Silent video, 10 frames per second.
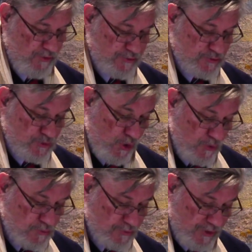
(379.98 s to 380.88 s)
The
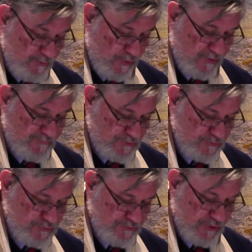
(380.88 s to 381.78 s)
total number of
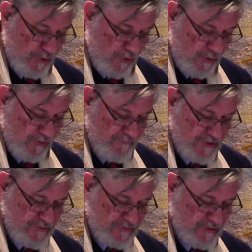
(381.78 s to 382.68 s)
Jews in all
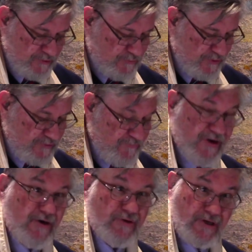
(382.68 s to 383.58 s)
of these countries
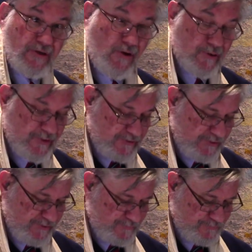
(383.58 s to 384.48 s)
varied
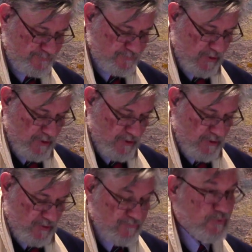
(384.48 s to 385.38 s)
enormously,
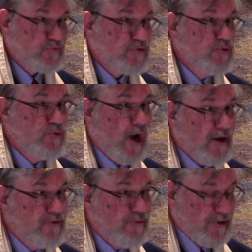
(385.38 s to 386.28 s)
from
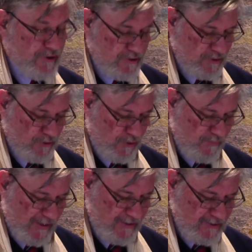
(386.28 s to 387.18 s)
200 in
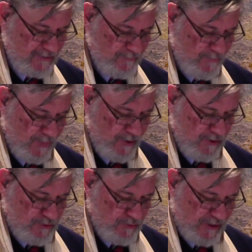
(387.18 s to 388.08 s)
Albania
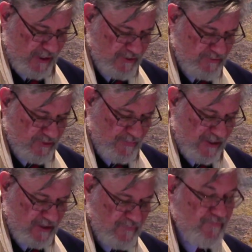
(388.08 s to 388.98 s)
to an
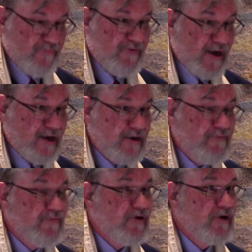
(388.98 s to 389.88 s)
estimated
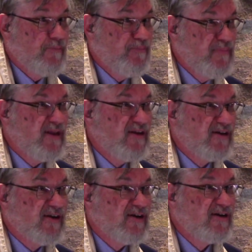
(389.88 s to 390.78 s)
5
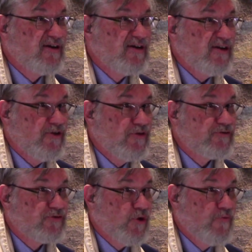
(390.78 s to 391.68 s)
million in
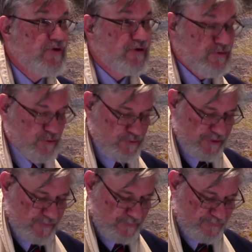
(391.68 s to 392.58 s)
the Soviet
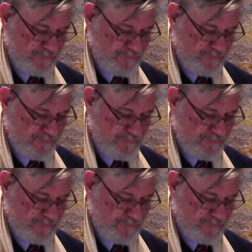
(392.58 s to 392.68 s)
Union,